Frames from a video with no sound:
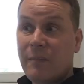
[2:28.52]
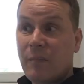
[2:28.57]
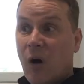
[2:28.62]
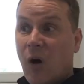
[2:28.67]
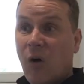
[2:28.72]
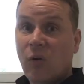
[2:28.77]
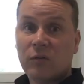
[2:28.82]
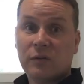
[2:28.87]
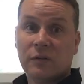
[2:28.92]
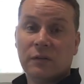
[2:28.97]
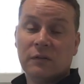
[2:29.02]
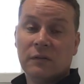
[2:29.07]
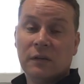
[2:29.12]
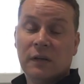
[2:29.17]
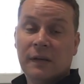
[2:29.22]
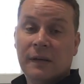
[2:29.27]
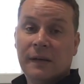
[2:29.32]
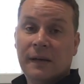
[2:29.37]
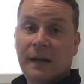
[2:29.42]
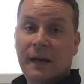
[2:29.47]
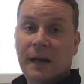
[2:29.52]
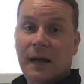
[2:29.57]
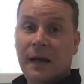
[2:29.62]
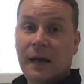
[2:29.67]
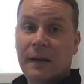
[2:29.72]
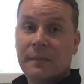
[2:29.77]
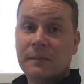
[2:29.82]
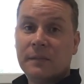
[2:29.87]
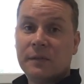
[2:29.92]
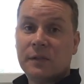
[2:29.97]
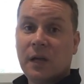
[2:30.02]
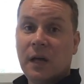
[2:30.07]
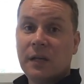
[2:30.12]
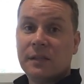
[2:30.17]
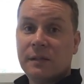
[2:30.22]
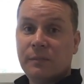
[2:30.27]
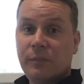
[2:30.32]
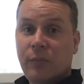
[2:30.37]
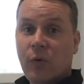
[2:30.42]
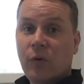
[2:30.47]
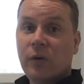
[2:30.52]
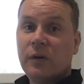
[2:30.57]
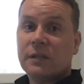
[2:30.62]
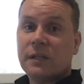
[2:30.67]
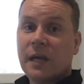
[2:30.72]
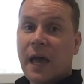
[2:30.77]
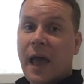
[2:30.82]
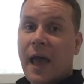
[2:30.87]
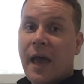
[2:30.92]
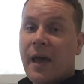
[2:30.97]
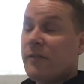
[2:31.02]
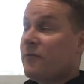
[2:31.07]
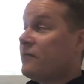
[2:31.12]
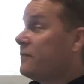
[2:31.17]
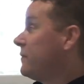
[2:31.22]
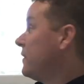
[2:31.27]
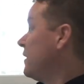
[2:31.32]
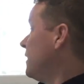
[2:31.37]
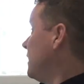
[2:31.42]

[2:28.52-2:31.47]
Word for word: mold. Um, so it's important to have